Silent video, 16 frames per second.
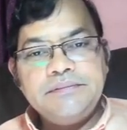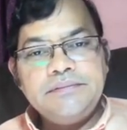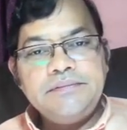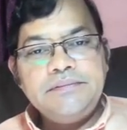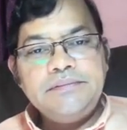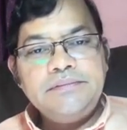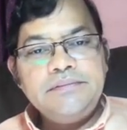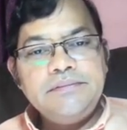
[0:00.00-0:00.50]

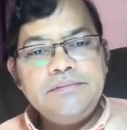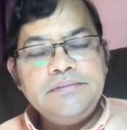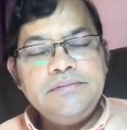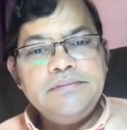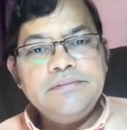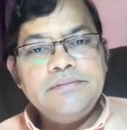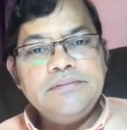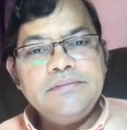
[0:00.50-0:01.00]

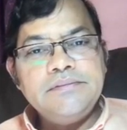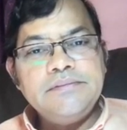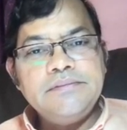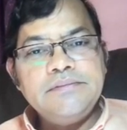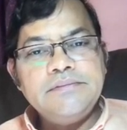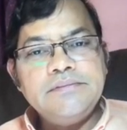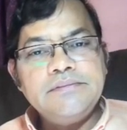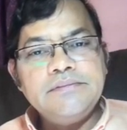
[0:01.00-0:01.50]

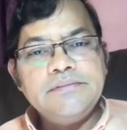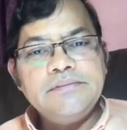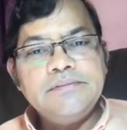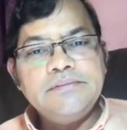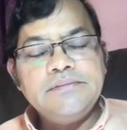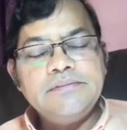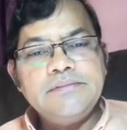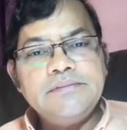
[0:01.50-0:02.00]

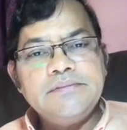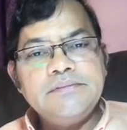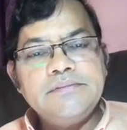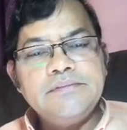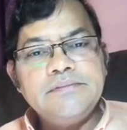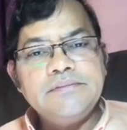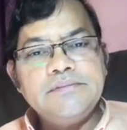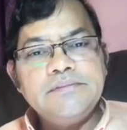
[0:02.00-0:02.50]

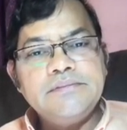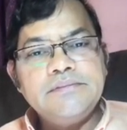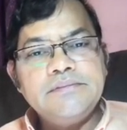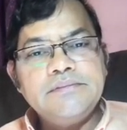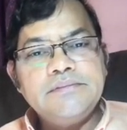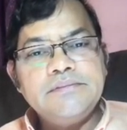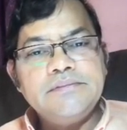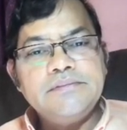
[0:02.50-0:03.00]

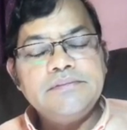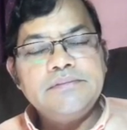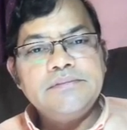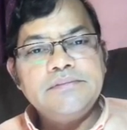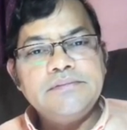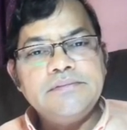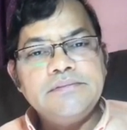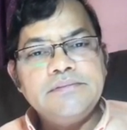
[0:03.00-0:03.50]

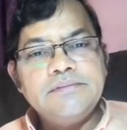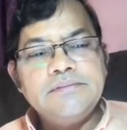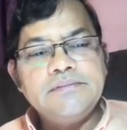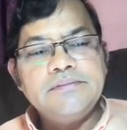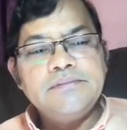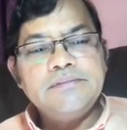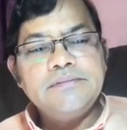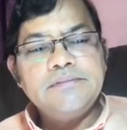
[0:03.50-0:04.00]

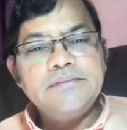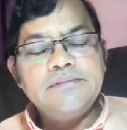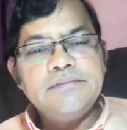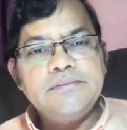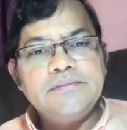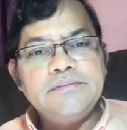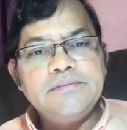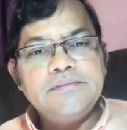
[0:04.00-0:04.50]

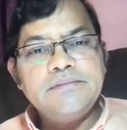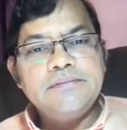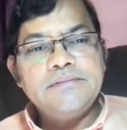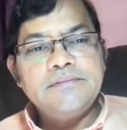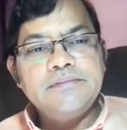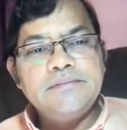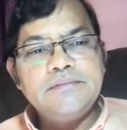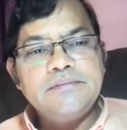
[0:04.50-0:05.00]

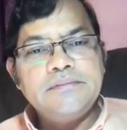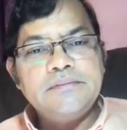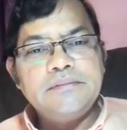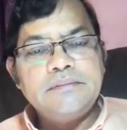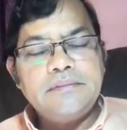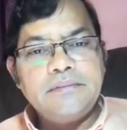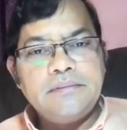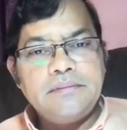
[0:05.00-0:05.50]

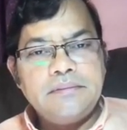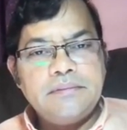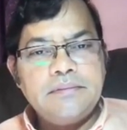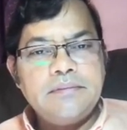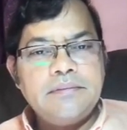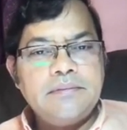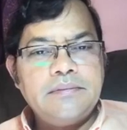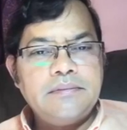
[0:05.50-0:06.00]

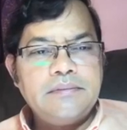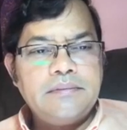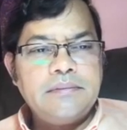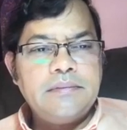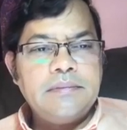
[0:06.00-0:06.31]
The person shown says nothing.